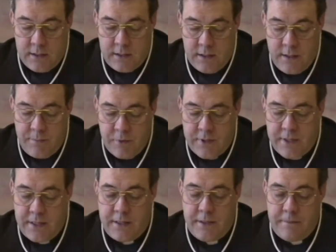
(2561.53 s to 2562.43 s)

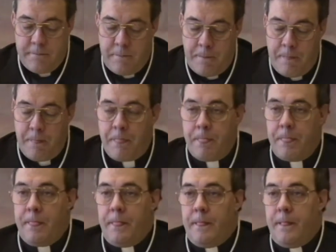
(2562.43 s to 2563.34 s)
Liberty
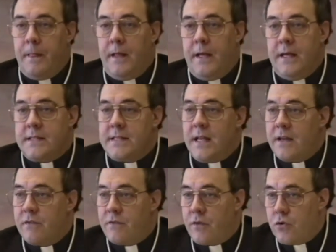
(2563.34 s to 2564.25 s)
is
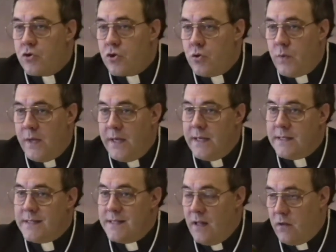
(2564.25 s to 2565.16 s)
not a virtue in
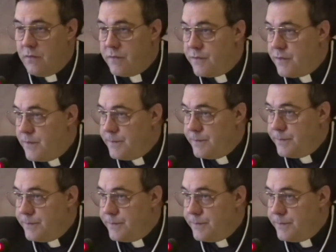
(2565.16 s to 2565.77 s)
itself.